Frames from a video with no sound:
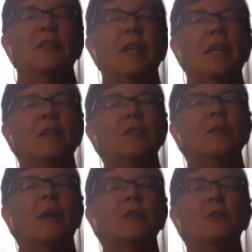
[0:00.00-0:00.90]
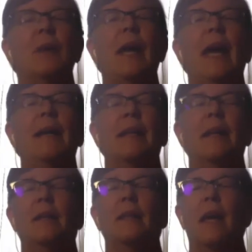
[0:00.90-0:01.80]
jenny i just i just want to add
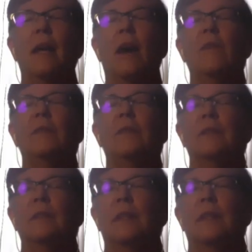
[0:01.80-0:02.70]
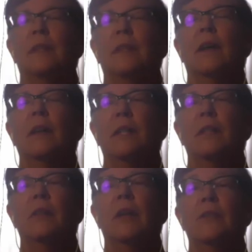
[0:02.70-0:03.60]
that that often
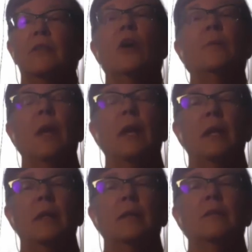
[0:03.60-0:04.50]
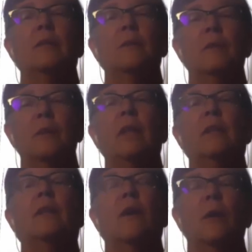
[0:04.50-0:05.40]
content creators are paid to
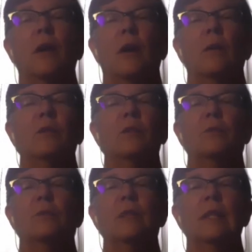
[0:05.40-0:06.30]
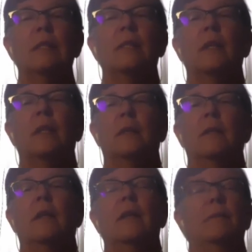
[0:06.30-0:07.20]
create the oer mm-hmm. which is really exciting
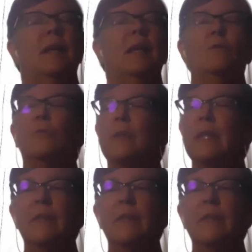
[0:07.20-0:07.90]
um, and it really